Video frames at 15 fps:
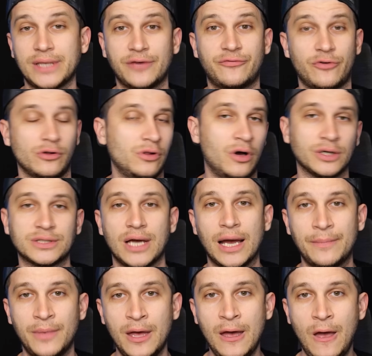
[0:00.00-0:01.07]
Like for a long
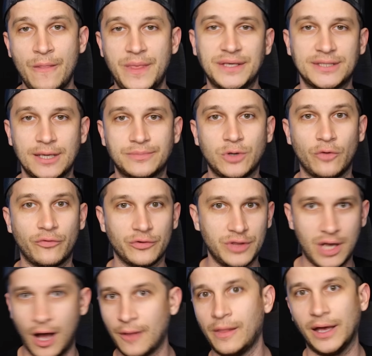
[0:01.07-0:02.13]
time, they skipped over
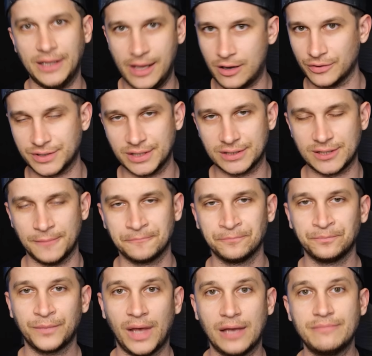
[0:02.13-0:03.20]
the online ecosystem
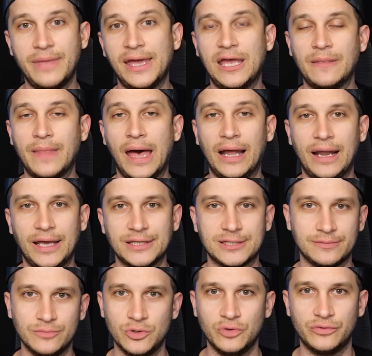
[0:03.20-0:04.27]
and making that a
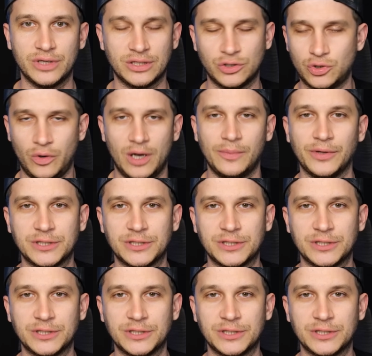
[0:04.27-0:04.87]
smooth and enjoyable